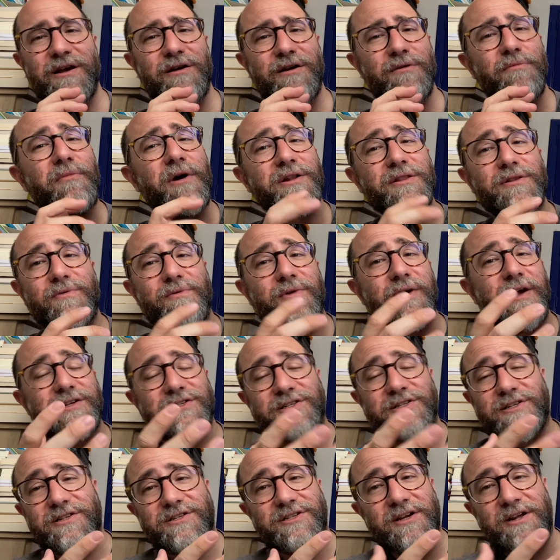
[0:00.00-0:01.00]
But the
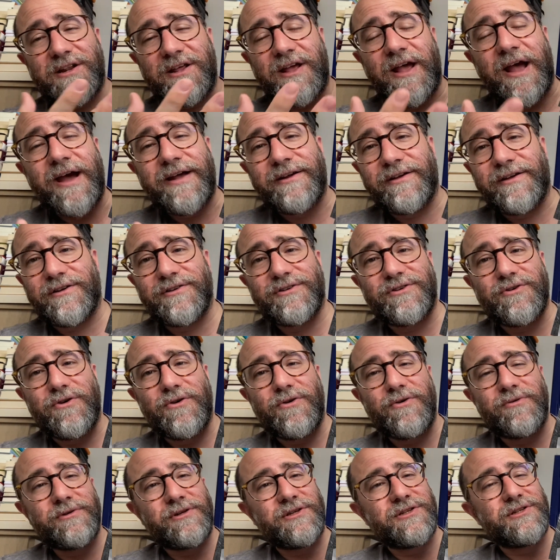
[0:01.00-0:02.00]
rest, let's say the
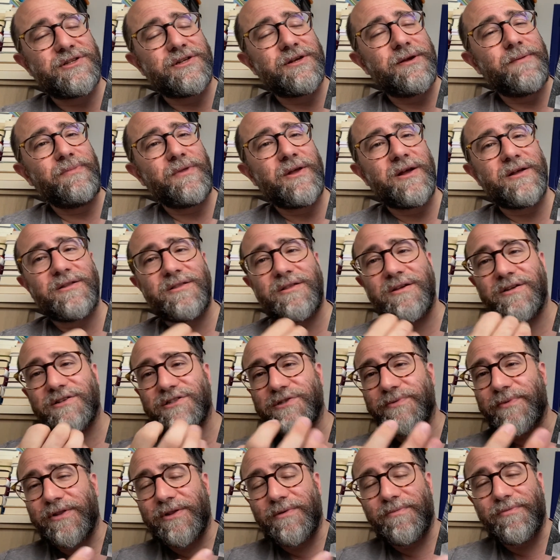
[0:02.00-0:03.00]
anecdotes and the things
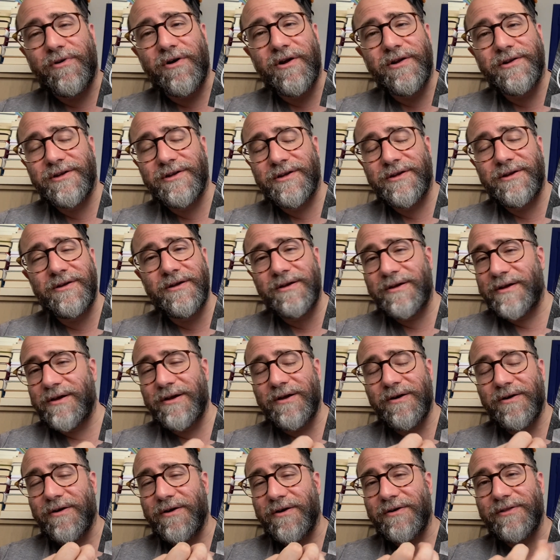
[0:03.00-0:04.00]
about the body,
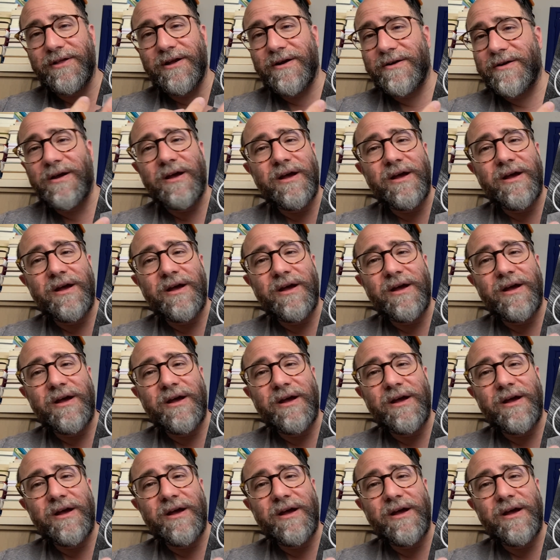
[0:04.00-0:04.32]
are there.